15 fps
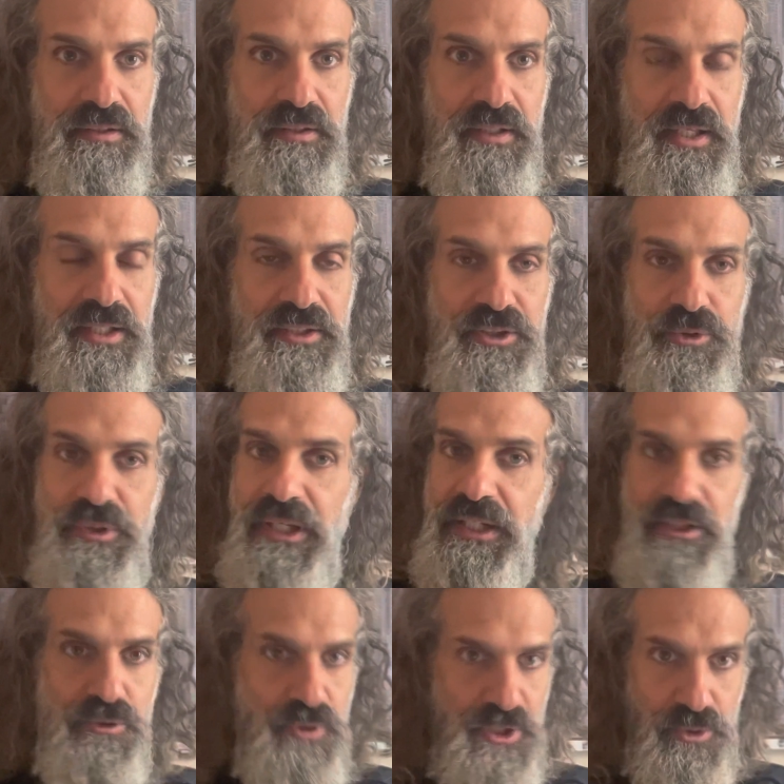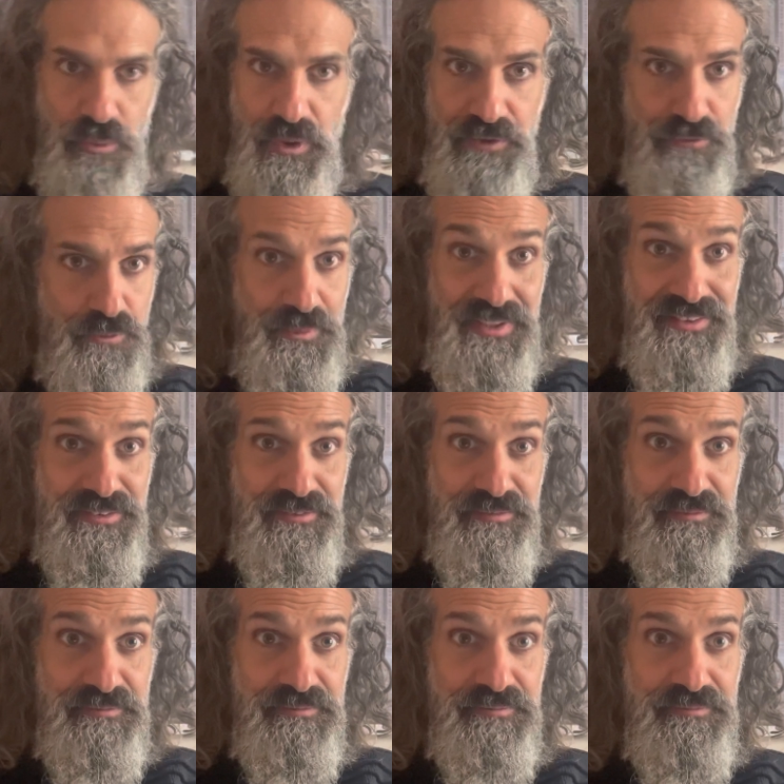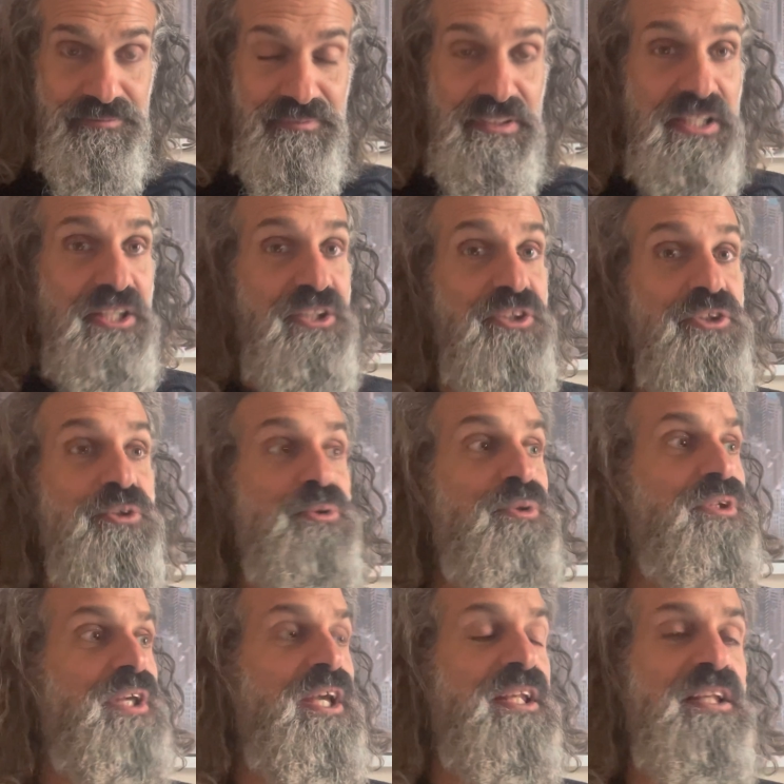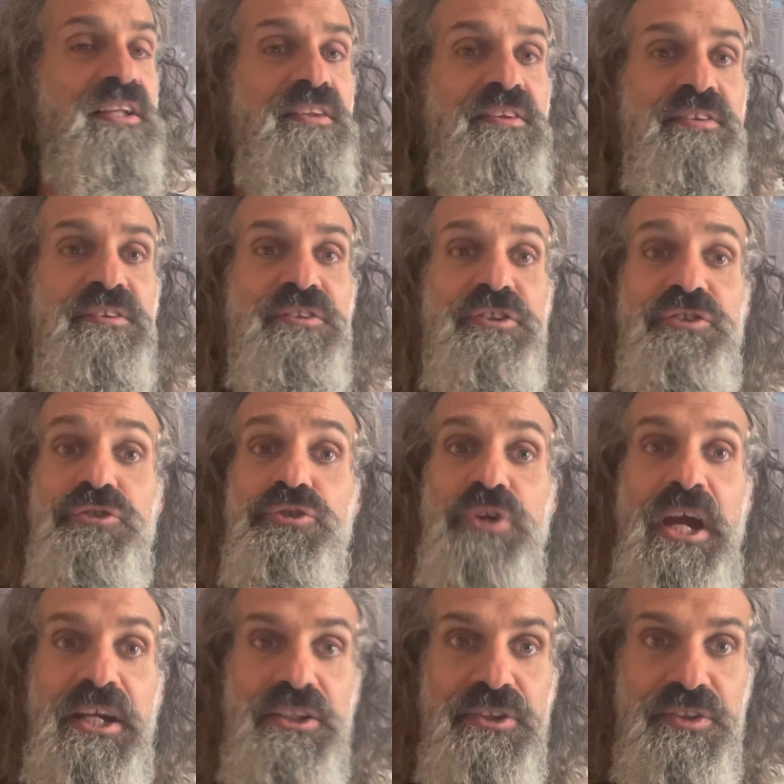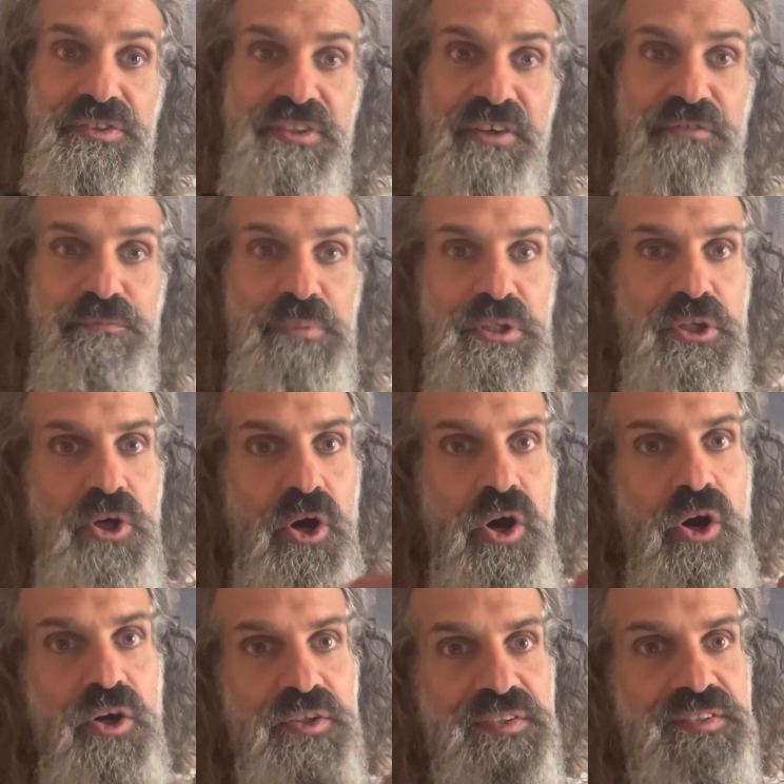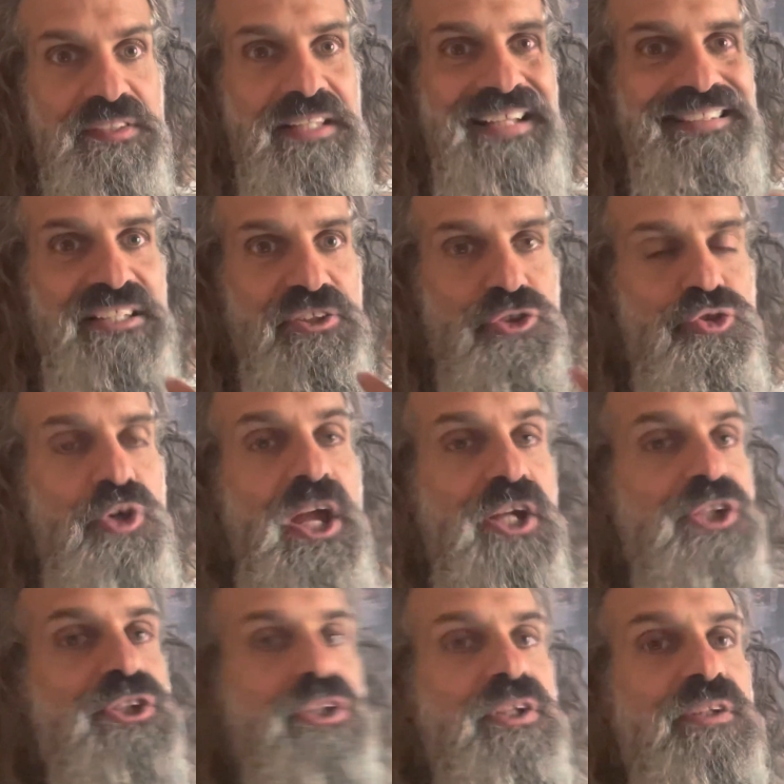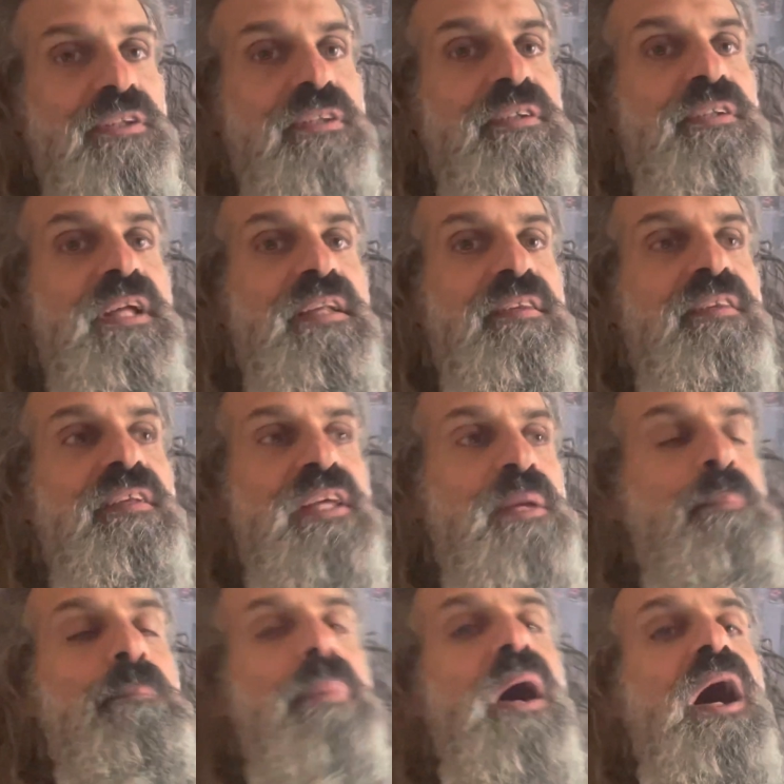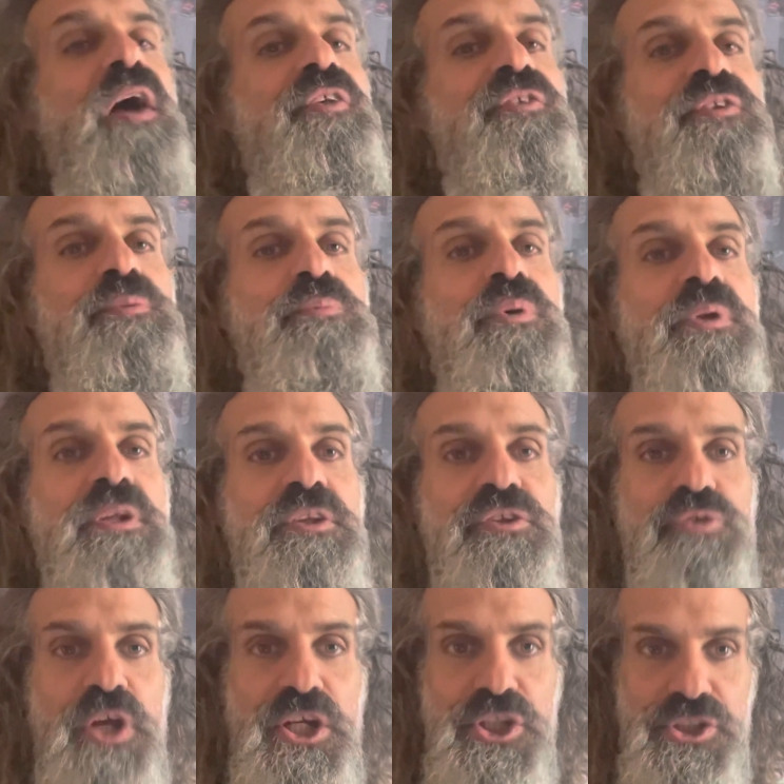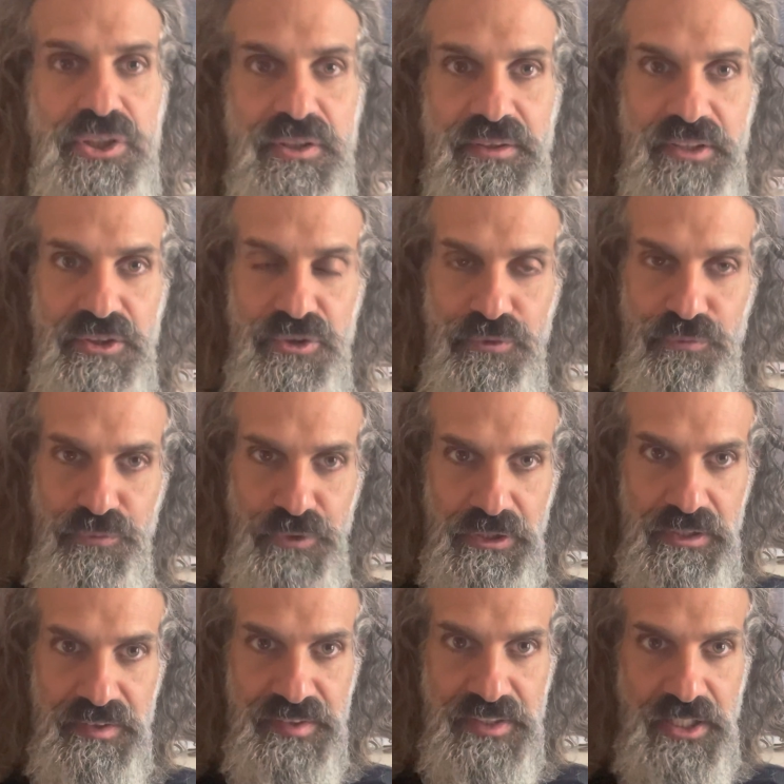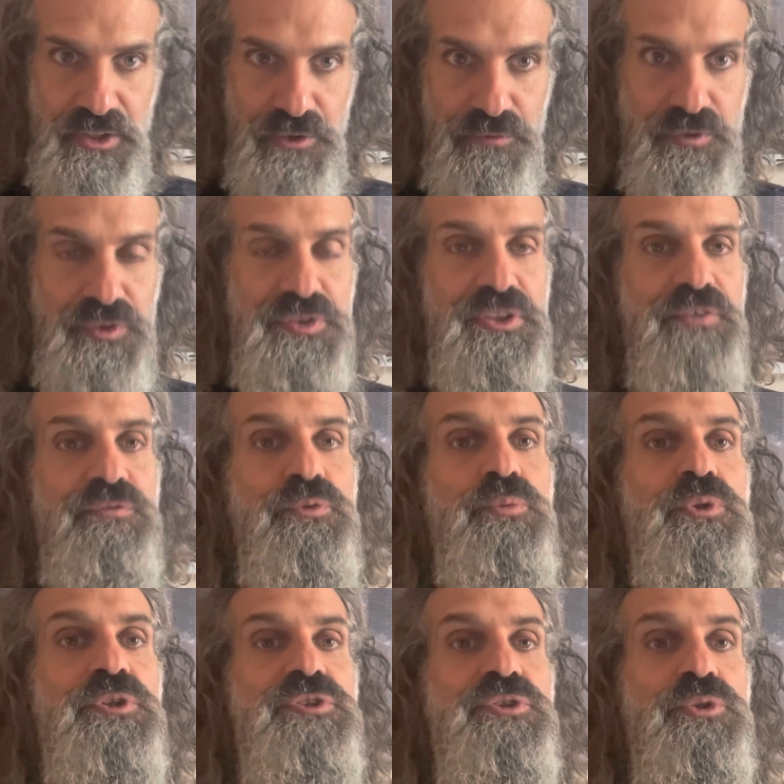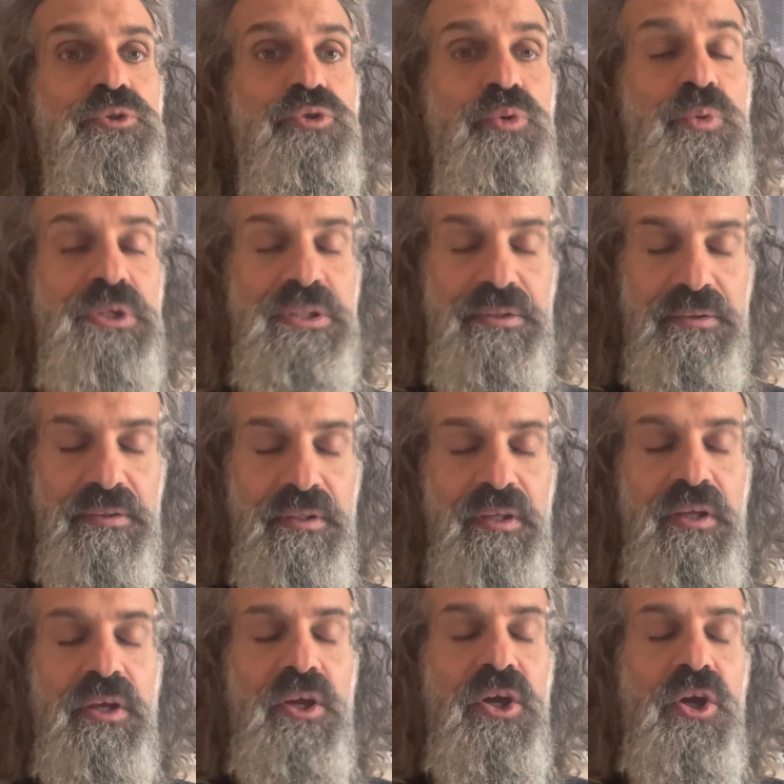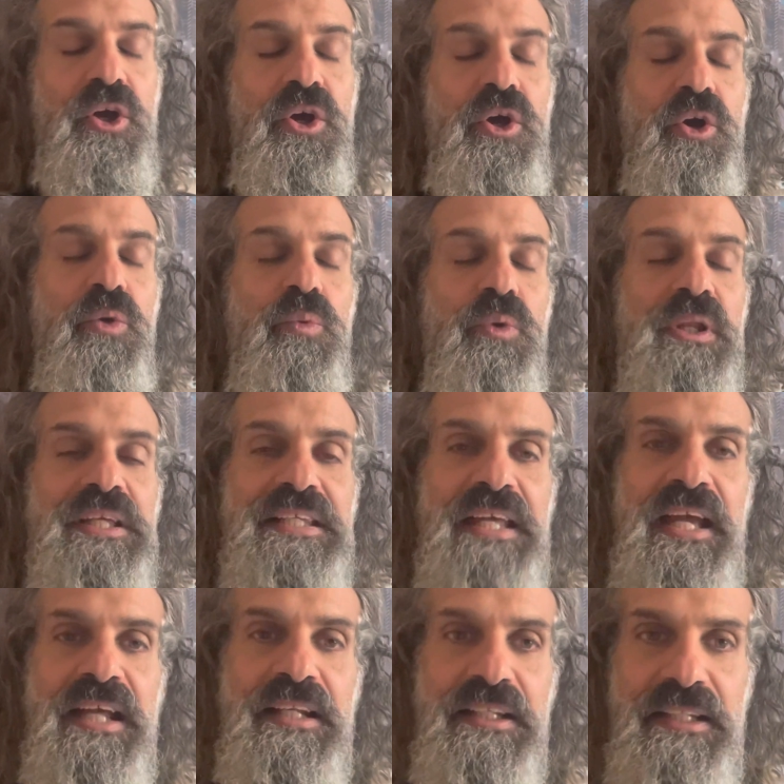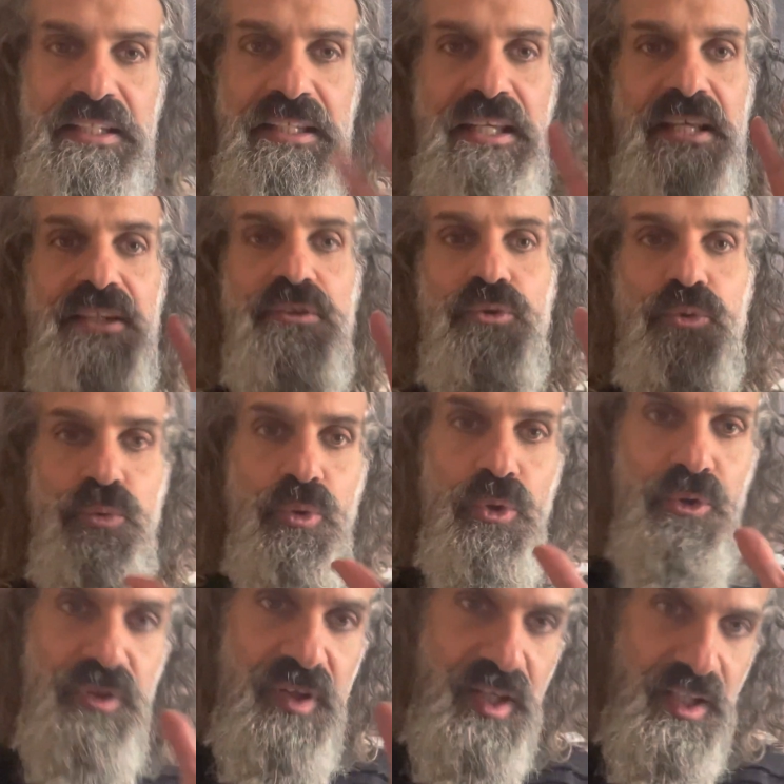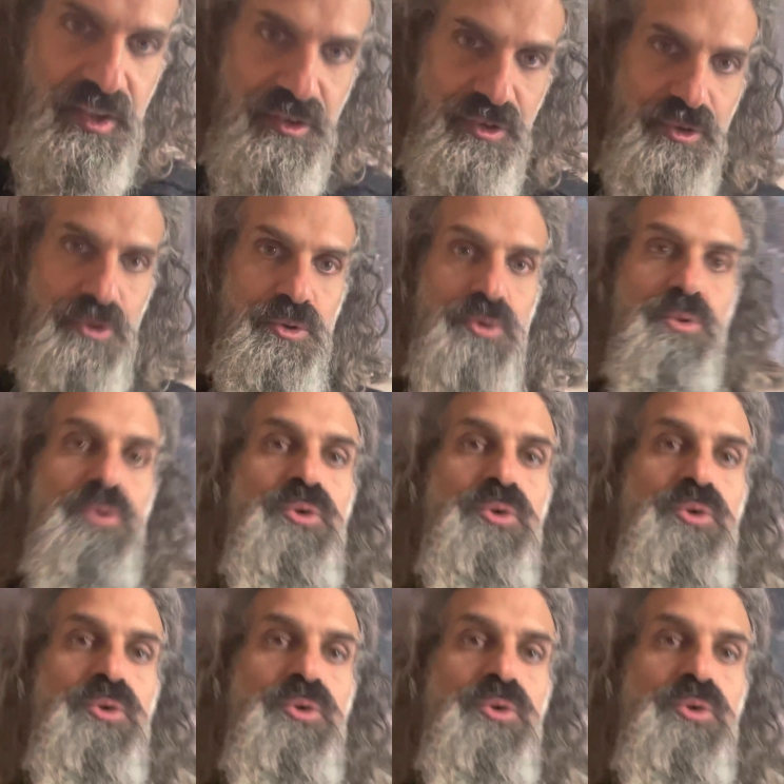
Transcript: And you cannot run away from it. And you cannot distract yourself, because that attraction, that impossible attraction that you feel inside of yourself towards your twin, will again and again rotate you